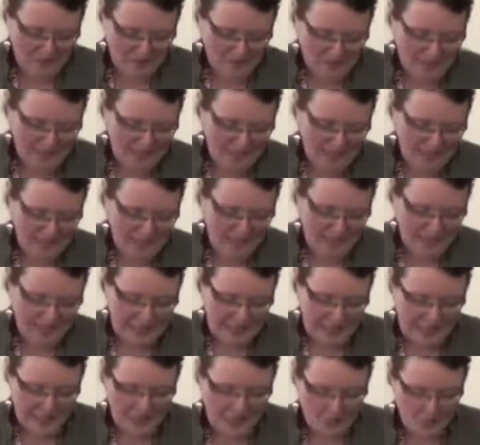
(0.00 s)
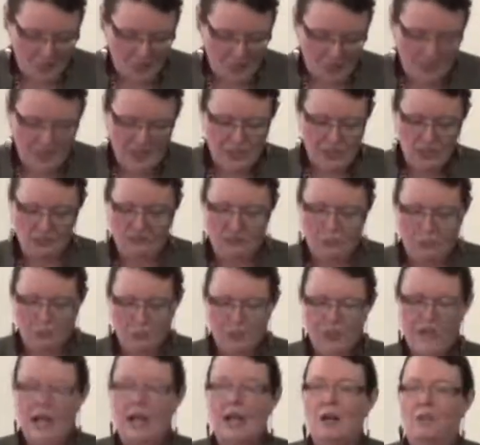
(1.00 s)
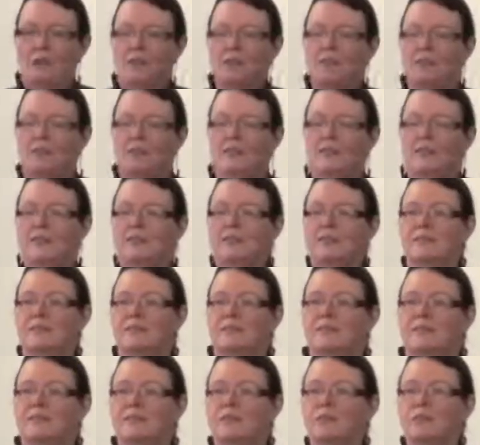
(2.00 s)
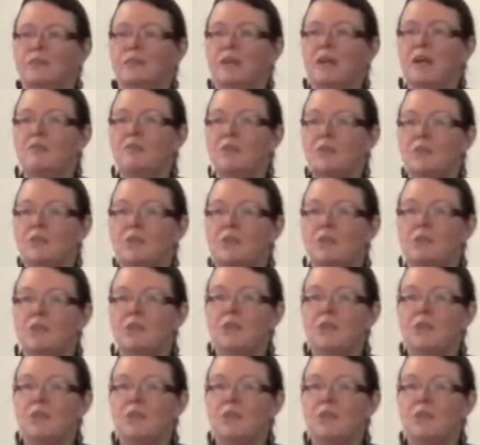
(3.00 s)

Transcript: My second L was for love. For loving what